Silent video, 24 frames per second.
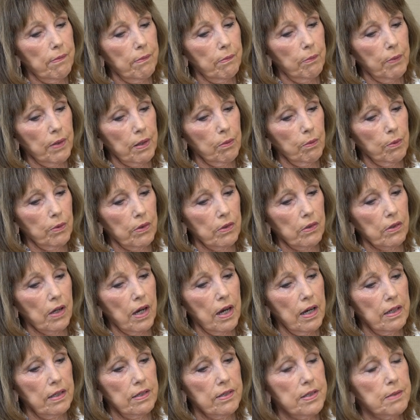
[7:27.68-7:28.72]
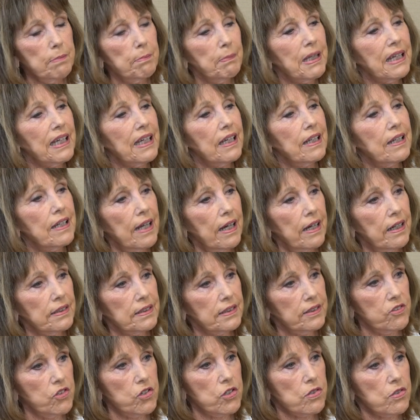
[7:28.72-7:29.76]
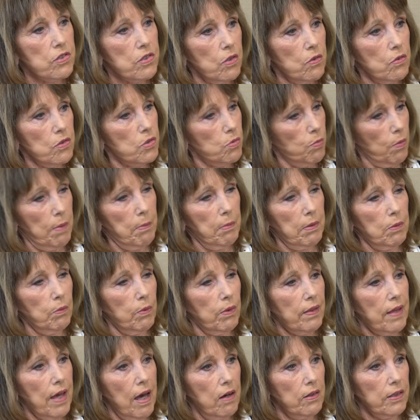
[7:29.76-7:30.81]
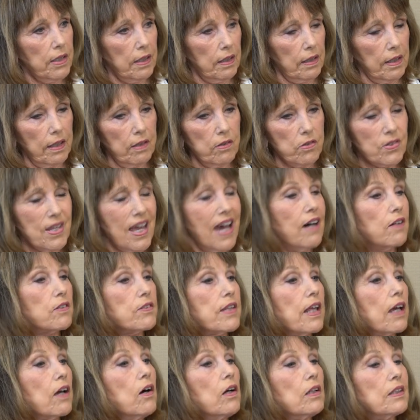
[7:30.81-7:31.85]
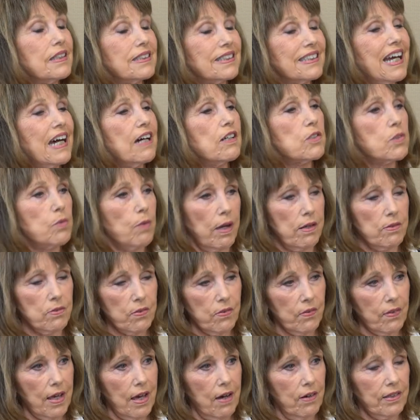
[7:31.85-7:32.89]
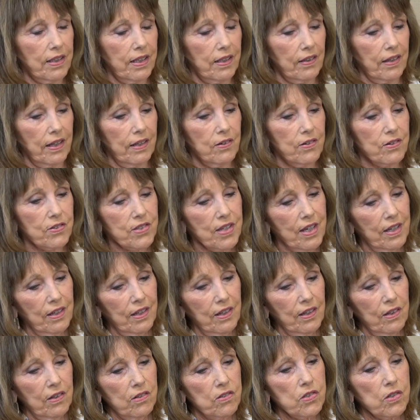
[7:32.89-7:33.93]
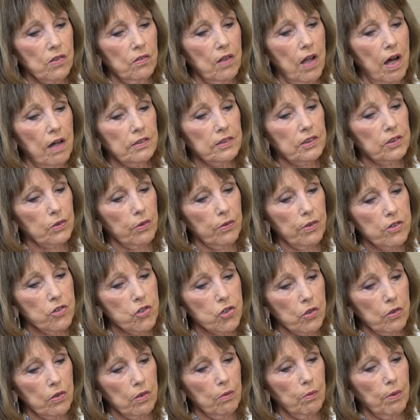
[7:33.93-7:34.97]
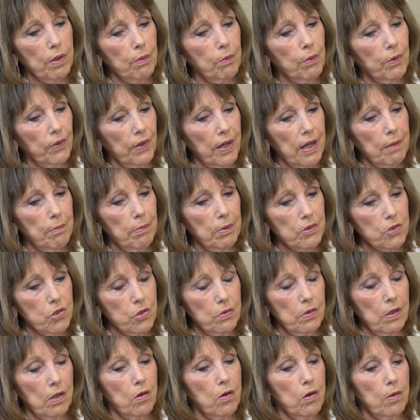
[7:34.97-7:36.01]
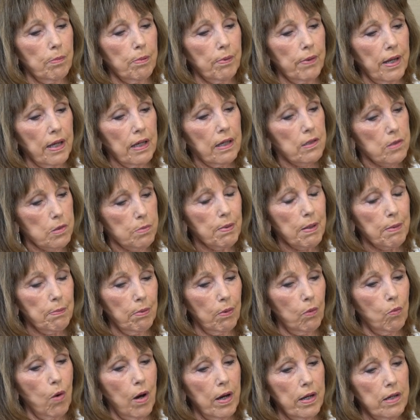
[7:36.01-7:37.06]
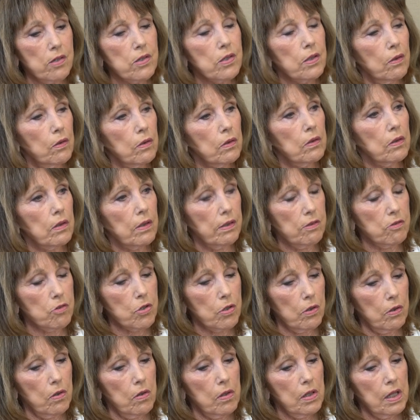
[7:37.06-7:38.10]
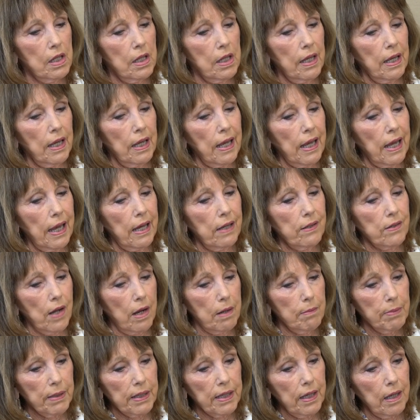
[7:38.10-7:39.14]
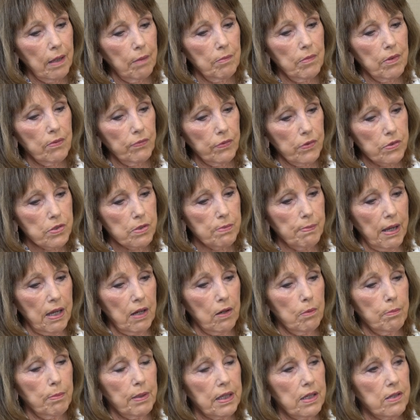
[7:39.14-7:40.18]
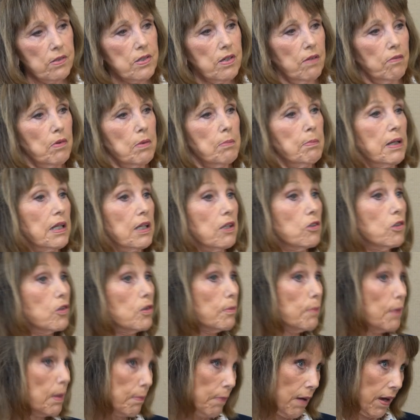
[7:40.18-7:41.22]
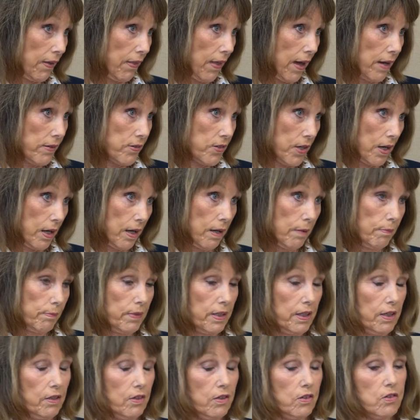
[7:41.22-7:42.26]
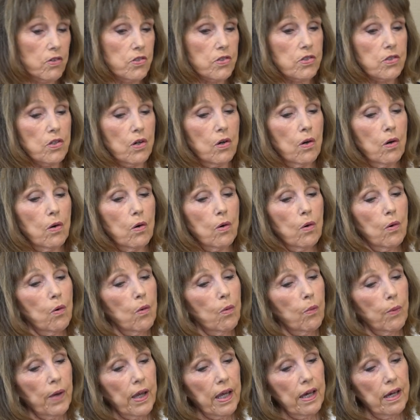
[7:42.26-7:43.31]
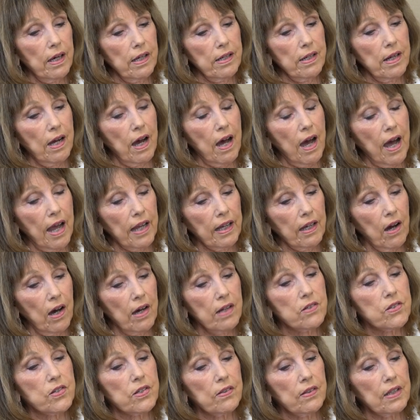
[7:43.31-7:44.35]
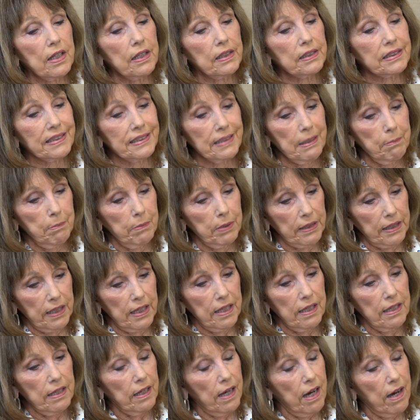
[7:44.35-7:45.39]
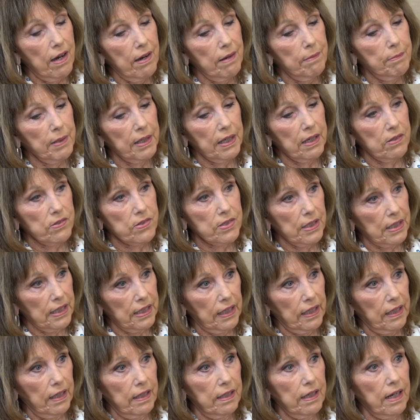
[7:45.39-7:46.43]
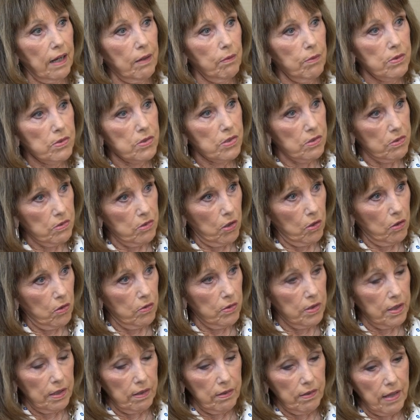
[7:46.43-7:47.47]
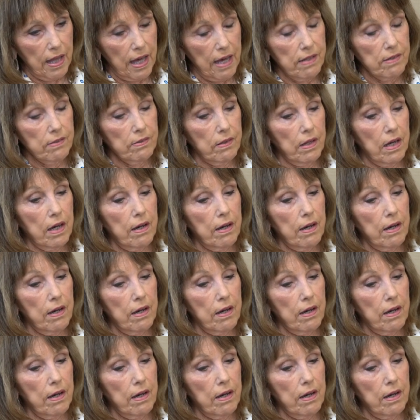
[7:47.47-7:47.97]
we were kind of demeaned as just those women with calculators. They called us housewives with calculators. So long story short, we were able to incorporate because people wanted local control. And I became the first mayor because everybody knew me by that time. So when I got to the assembly, because again, I was known and that